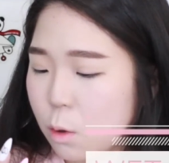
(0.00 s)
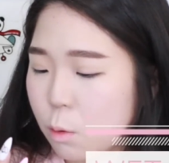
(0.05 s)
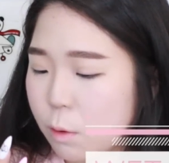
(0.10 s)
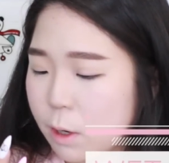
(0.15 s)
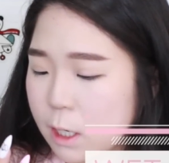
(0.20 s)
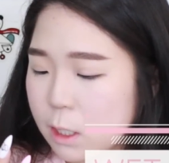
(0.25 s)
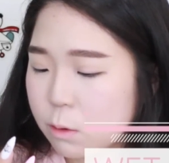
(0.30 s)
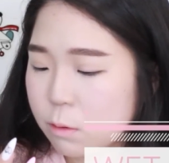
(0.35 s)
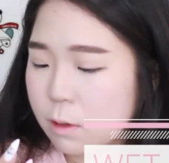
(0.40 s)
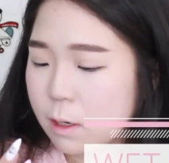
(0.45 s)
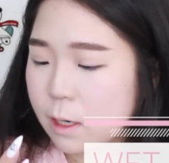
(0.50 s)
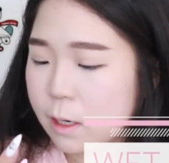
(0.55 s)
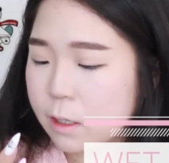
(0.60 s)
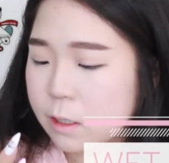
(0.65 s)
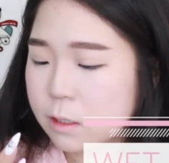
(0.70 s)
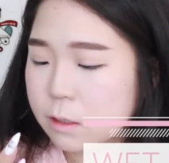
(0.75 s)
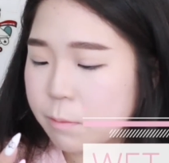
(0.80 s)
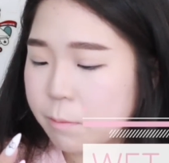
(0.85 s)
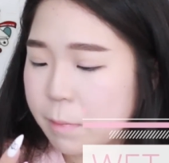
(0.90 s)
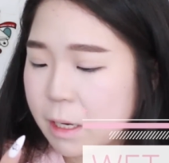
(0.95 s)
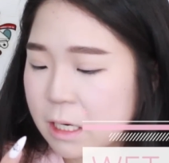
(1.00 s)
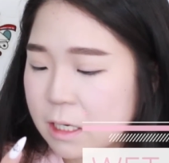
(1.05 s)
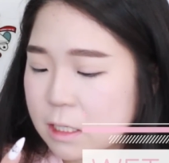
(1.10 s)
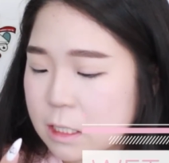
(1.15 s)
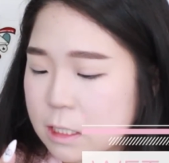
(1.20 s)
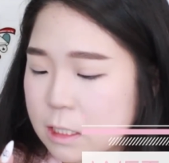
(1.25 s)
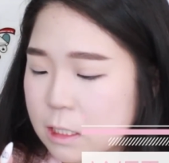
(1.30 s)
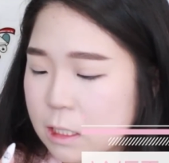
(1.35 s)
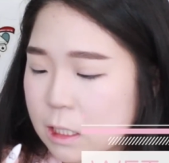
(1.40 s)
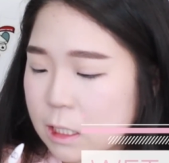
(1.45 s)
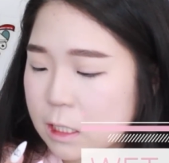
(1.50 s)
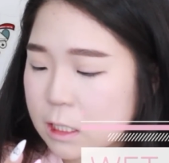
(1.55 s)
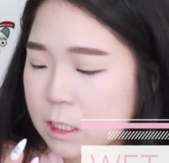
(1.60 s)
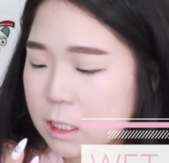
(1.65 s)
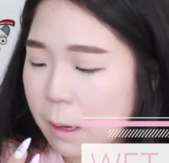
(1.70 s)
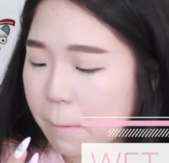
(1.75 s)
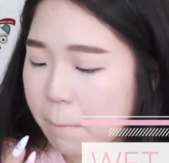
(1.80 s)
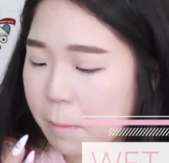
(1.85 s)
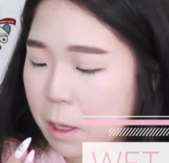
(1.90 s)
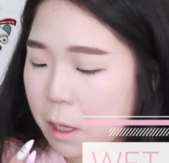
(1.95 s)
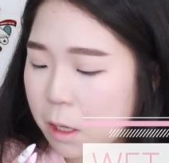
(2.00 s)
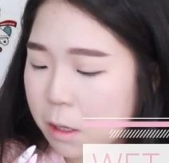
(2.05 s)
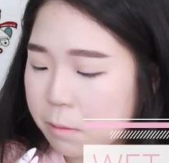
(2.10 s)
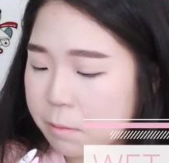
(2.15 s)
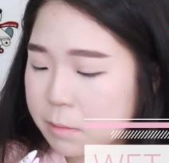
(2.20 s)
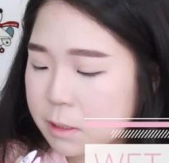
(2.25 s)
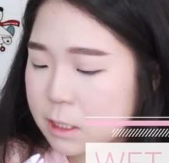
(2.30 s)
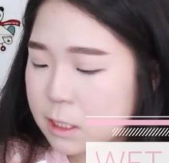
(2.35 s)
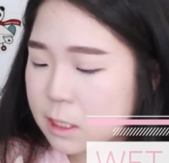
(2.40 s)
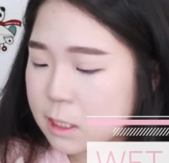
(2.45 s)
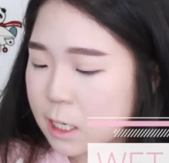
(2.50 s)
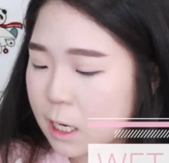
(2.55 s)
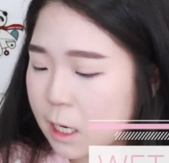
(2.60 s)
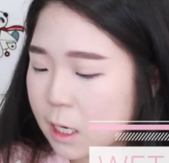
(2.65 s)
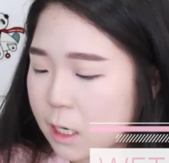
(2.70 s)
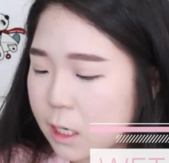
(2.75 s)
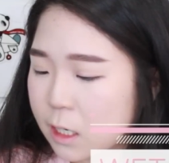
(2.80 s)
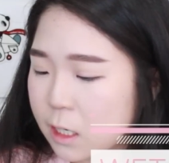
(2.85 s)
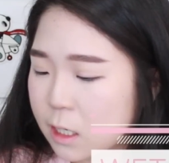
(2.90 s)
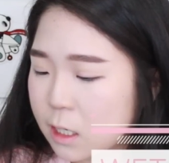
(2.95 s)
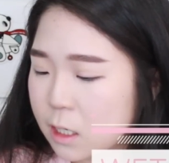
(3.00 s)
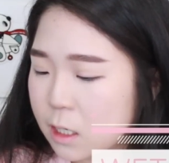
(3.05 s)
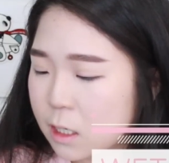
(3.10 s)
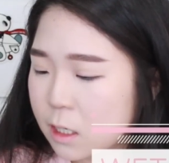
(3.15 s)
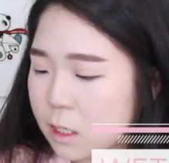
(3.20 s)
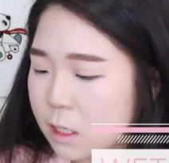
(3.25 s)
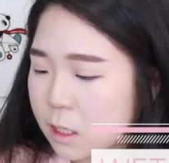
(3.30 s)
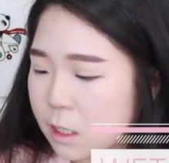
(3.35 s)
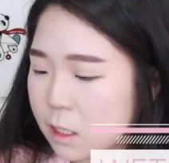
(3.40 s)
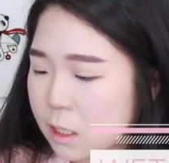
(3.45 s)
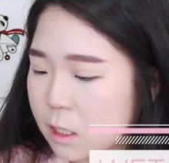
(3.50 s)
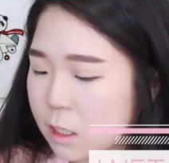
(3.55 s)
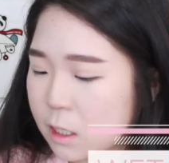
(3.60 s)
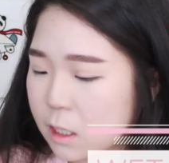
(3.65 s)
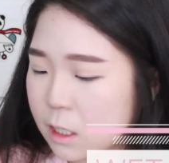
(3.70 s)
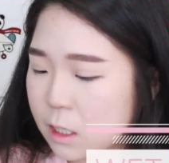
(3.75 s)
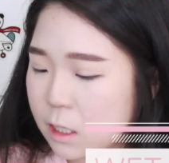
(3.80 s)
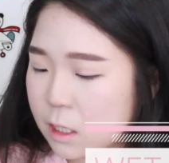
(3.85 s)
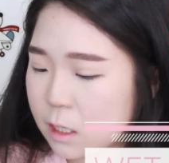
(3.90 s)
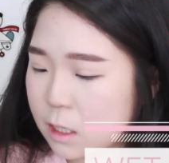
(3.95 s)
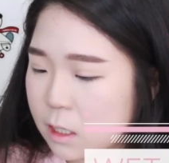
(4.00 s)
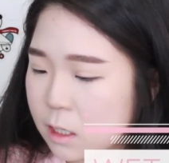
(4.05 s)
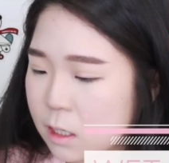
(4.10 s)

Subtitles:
Wet n Wild Megaslicks Balm Stain in